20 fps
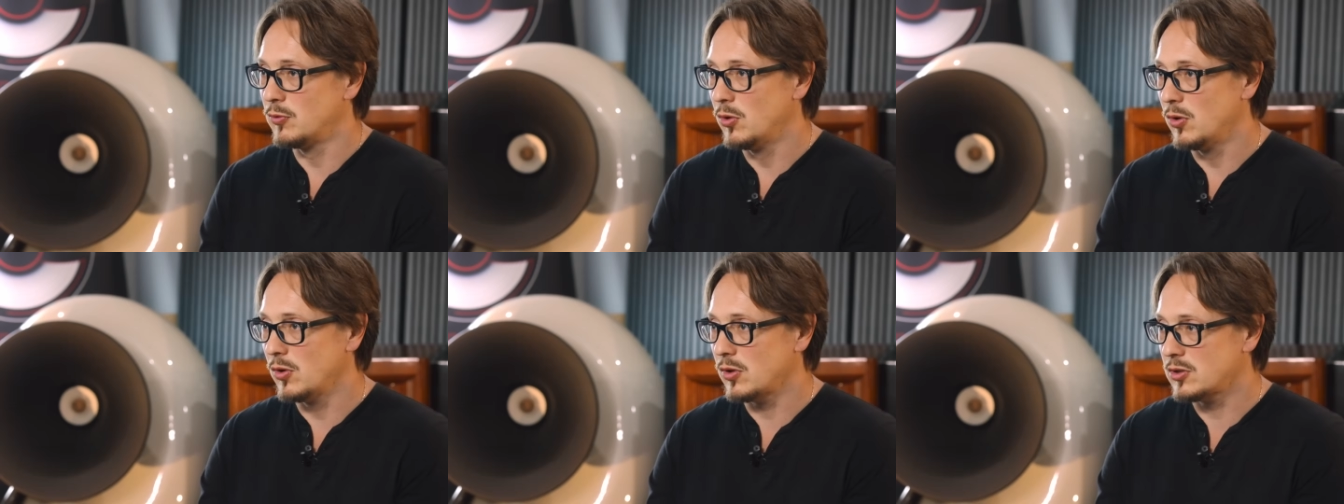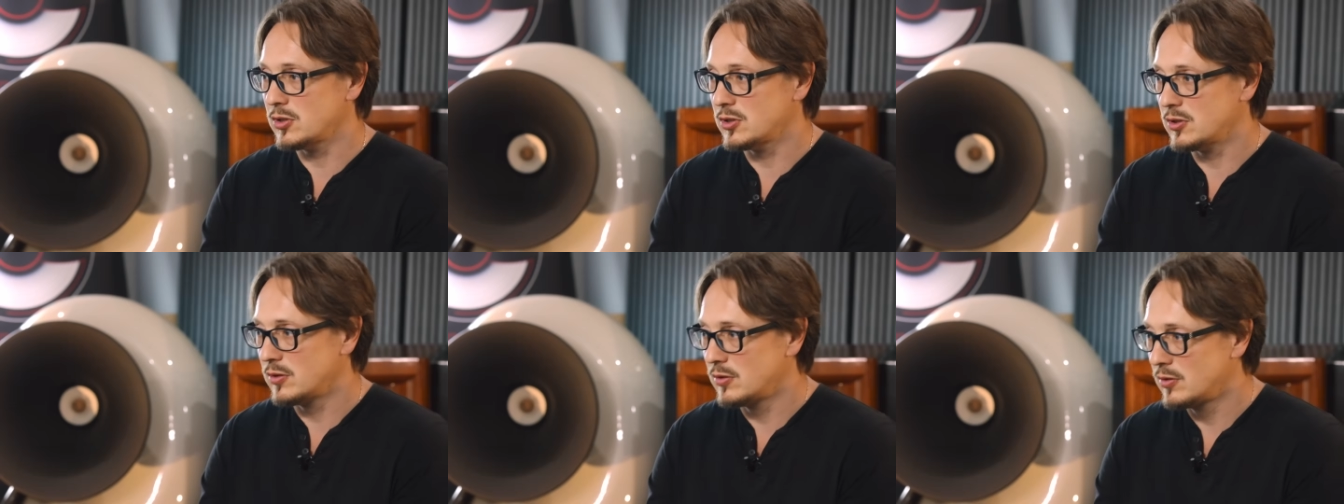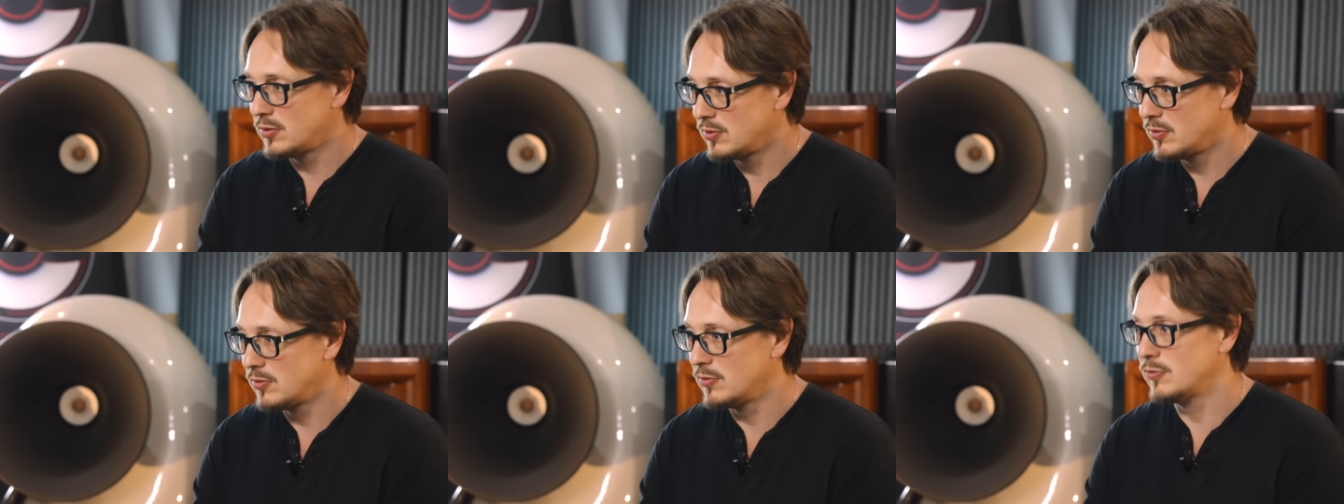works
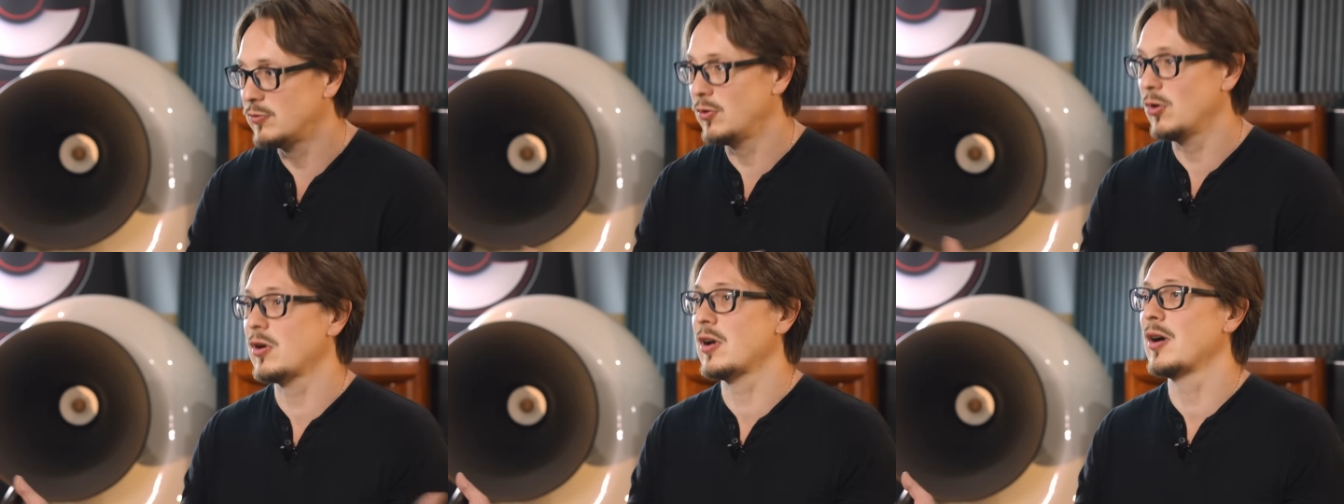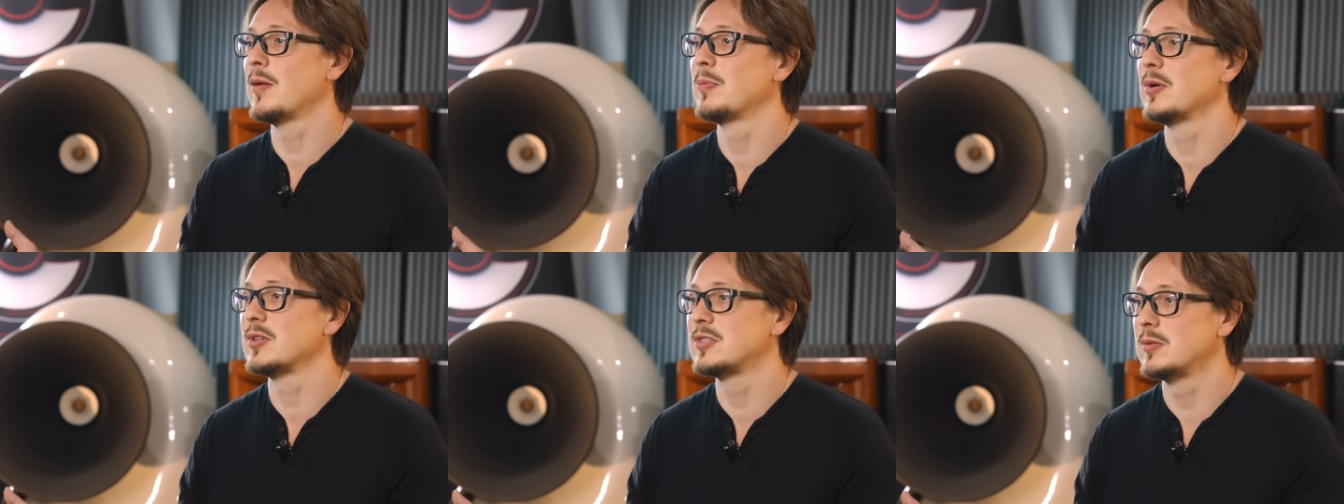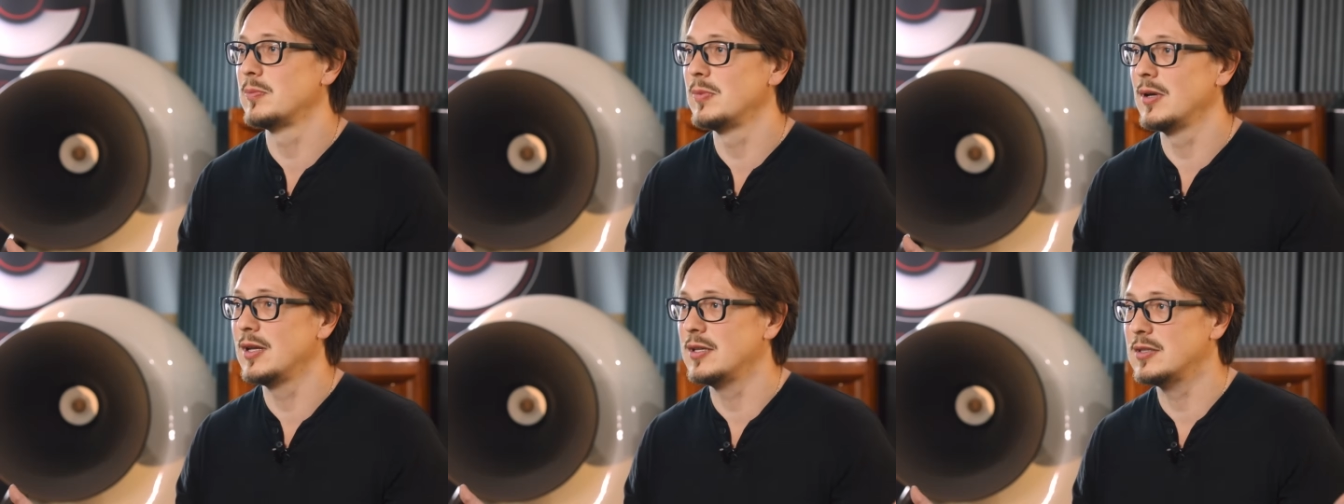for
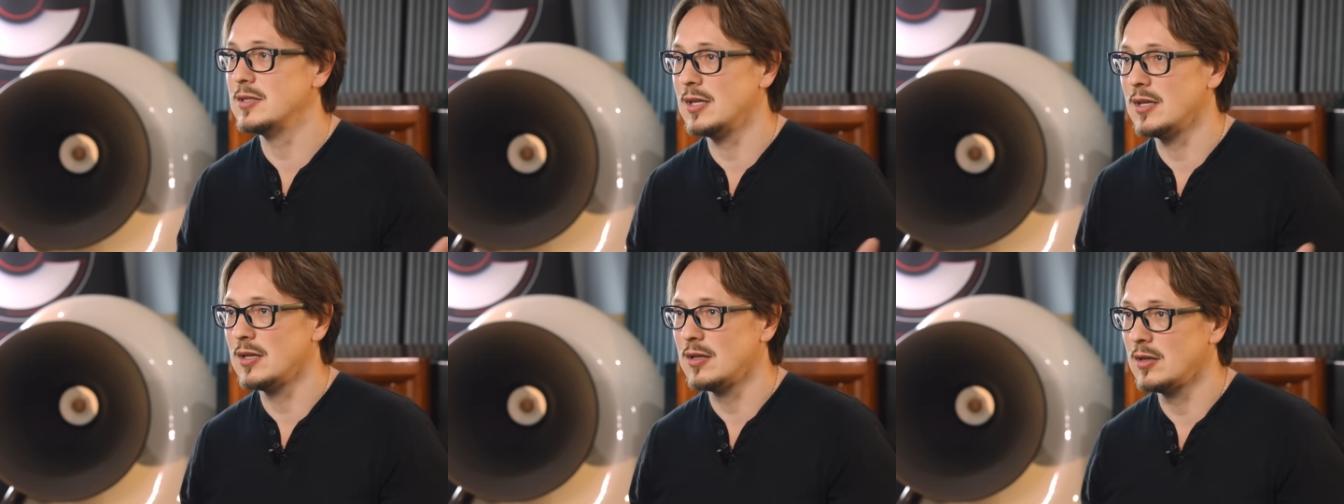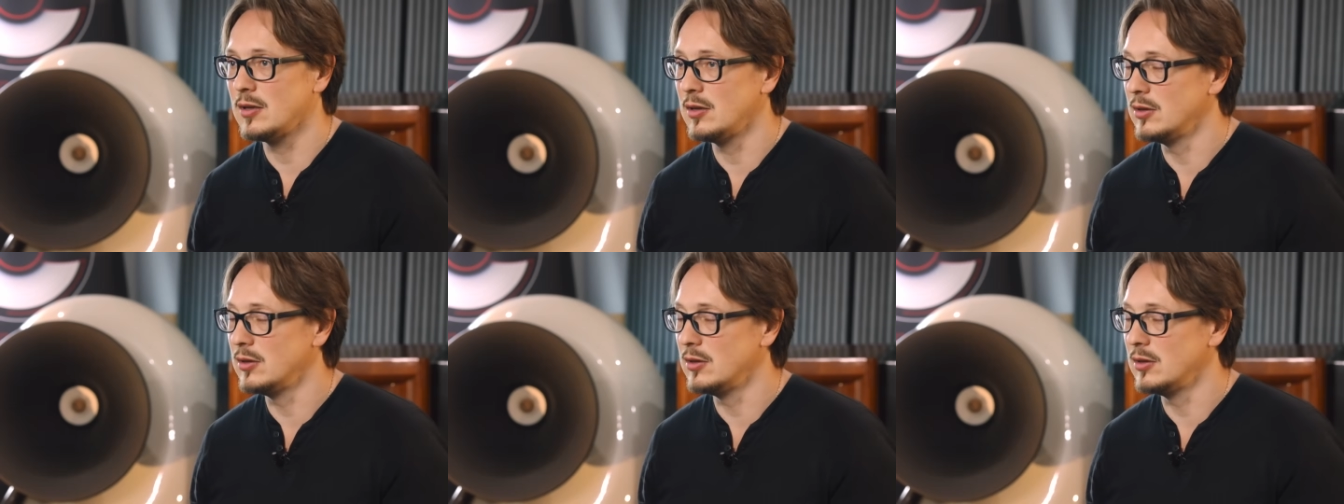compatibility,